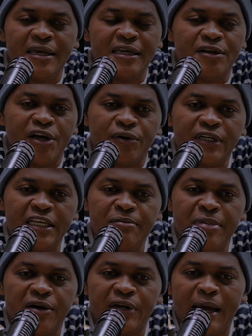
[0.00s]
either on
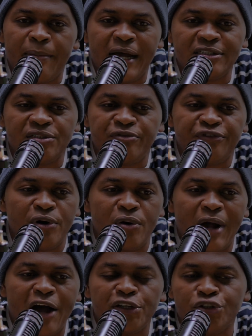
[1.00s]
eBay or on Amazon
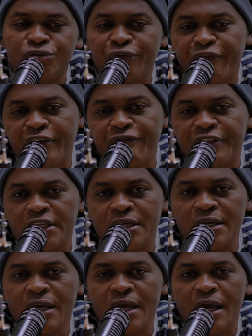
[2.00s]
for around $250.